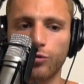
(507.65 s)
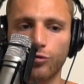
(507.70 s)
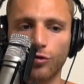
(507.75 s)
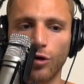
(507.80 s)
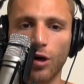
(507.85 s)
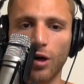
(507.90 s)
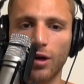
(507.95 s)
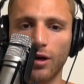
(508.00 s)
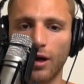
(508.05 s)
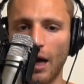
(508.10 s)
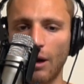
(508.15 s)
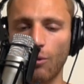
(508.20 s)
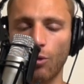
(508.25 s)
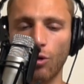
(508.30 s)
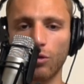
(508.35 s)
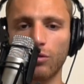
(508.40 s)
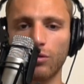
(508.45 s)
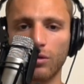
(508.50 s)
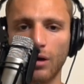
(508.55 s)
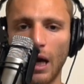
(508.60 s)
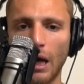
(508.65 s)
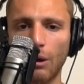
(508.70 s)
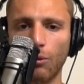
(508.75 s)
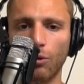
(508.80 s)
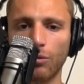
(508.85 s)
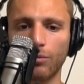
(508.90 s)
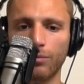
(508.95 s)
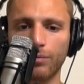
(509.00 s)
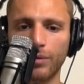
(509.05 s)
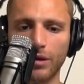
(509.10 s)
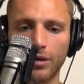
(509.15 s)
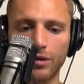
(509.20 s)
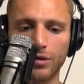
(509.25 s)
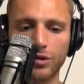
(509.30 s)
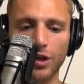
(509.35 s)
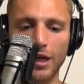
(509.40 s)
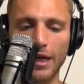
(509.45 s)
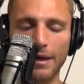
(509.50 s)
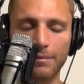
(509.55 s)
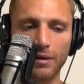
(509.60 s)
wrong i won't i won't be
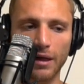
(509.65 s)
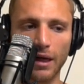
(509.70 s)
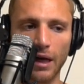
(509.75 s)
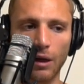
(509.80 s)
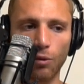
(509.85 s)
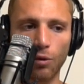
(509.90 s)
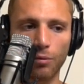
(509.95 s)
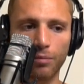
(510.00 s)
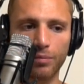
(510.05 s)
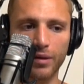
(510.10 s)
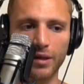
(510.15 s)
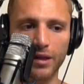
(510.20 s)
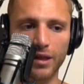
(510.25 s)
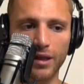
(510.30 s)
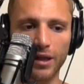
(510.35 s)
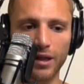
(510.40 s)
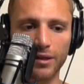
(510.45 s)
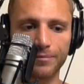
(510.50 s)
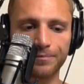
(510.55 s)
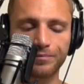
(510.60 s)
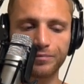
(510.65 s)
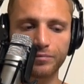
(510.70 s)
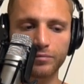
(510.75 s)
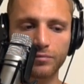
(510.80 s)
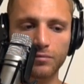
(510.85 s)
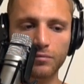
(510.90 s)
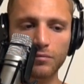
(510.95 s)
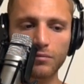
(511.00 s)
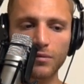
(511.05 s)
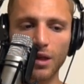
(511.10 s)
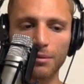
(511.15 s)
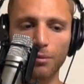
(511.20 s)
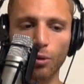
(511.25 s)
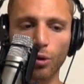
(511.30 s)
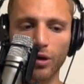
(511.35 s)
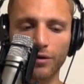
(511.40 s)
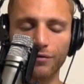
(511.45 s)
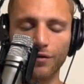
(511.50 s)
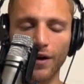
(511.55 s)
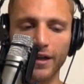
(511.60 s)
ashamed and i won't be uh,
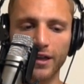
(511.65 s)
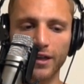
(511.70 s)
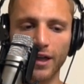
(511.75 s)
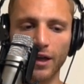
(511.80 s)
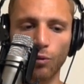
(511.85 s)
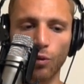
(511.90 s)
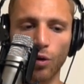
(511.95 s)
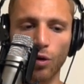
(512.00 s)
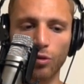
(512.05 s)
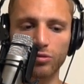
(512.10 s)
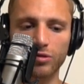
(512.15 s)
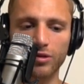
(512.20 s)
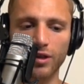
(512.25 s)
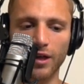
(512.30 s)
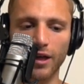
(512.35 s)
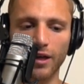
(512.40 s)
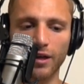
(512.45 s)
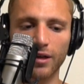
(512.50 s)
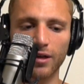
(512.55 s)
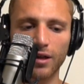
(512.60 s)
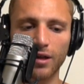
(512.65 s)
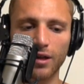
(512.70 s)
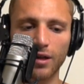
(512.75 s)
mortified and i won't uh,